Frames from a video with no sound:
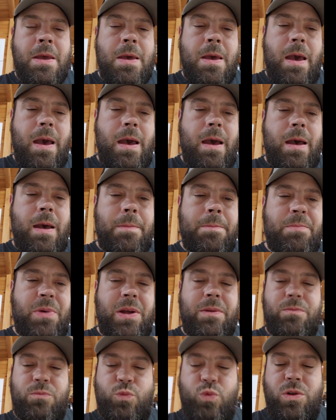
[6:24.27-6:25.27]

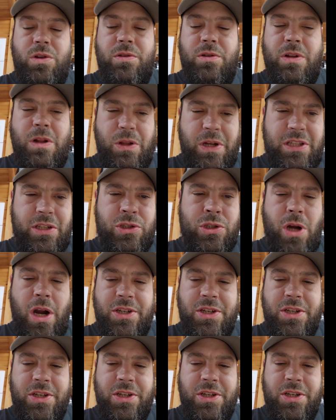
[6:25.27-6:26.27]
But we'll look at the
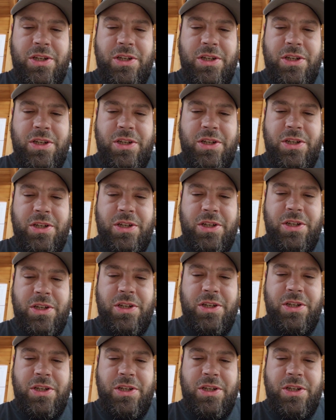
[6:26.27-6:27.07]
charging handles real quick.